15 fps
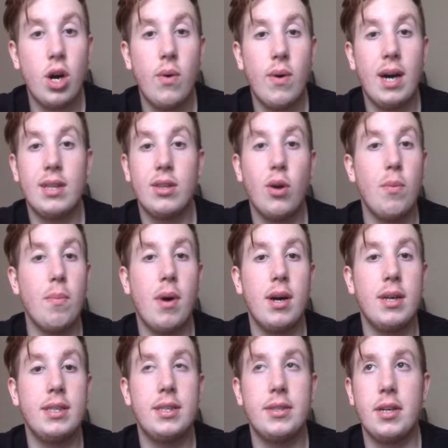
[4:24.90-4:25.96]
I don't
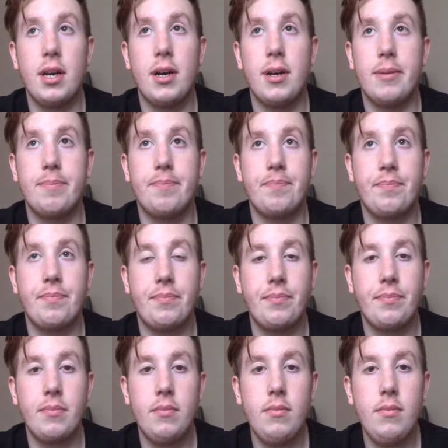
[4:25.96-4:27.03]
mind. And
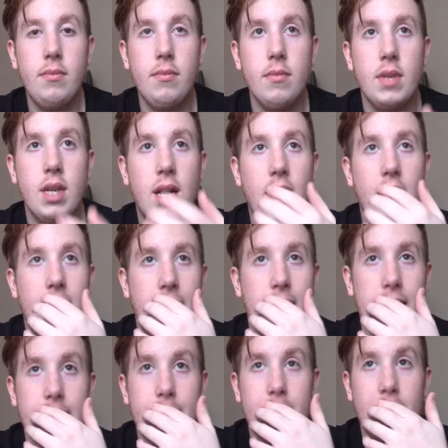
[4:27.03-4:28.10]

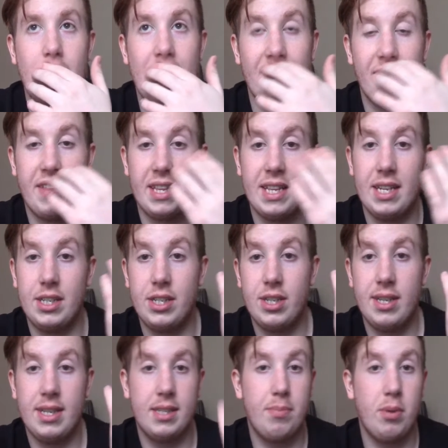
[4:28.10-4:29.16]
I think
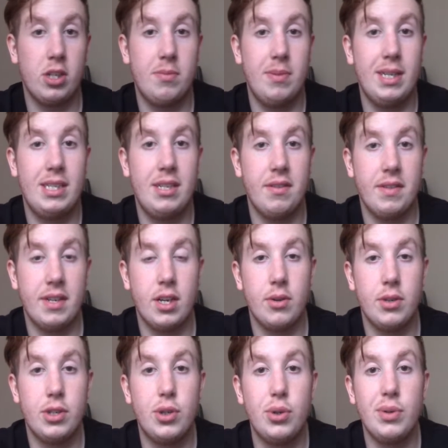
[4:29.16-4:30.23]
there's a possibility of it
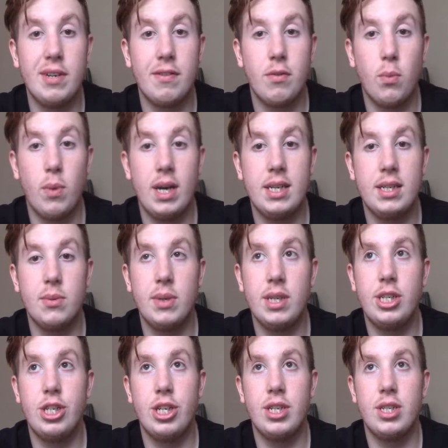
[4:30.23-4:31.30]
going 2 different ways,
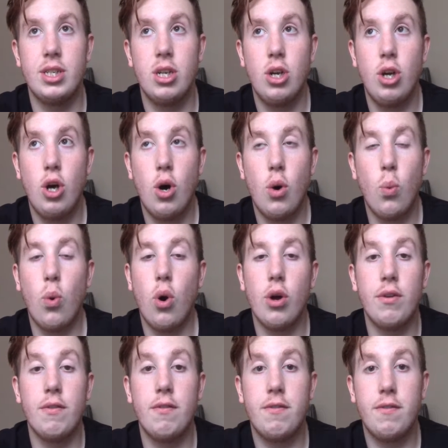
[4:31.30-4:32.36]
which is
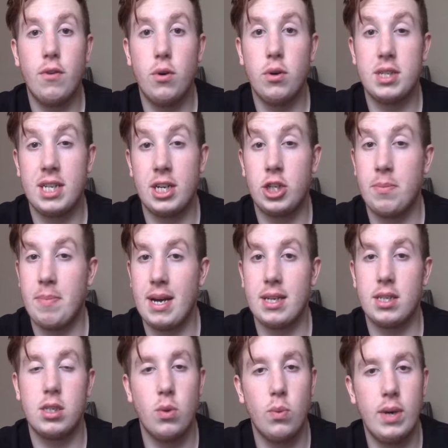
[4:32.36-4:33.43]
one for Sasha
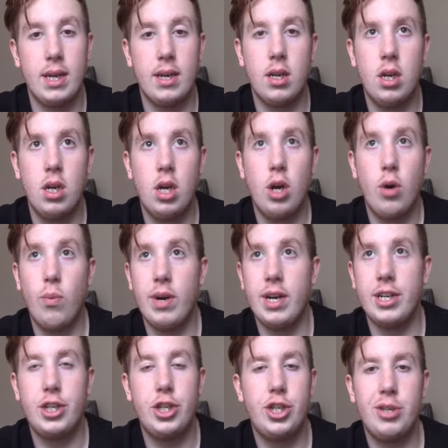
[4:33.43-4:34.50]
Banks to win,
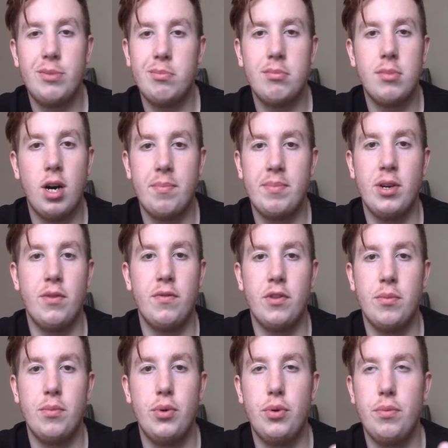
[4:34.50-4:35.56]
which I'd be over the
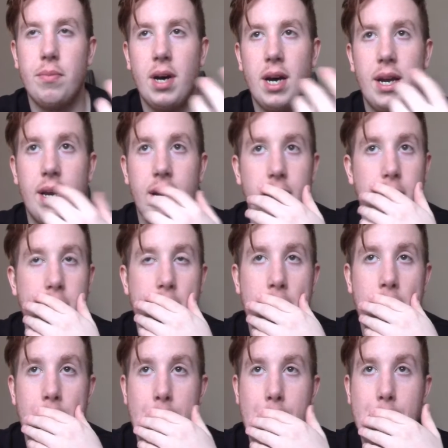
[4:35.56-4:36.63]
moon by,
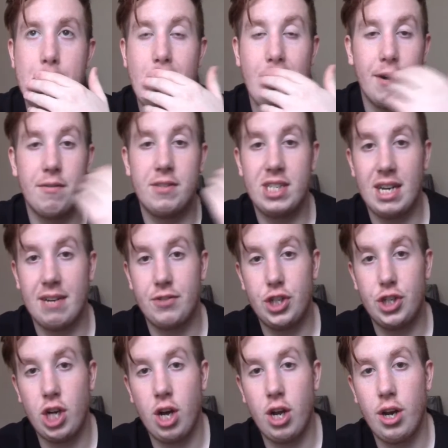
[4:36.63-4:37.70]
and obviously have
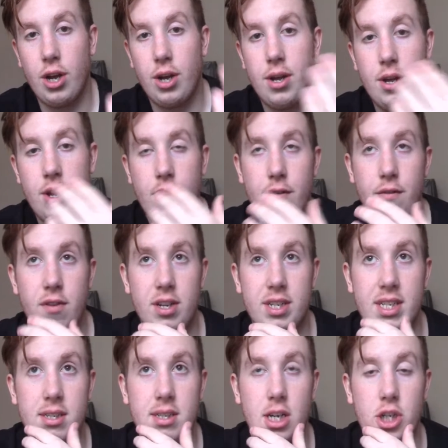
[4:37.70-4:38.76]
Charlotte
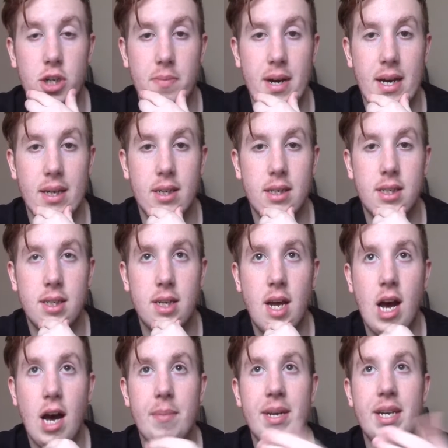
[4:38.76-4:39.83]
versus Sasha Banks.
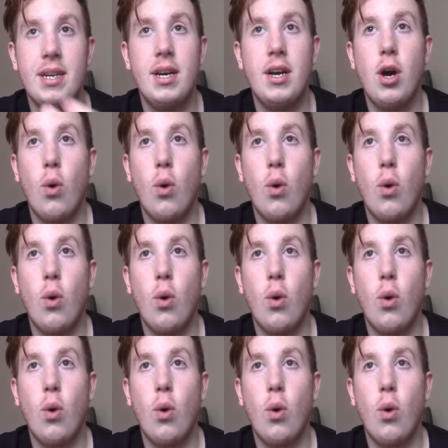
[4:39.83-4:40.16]
I mean,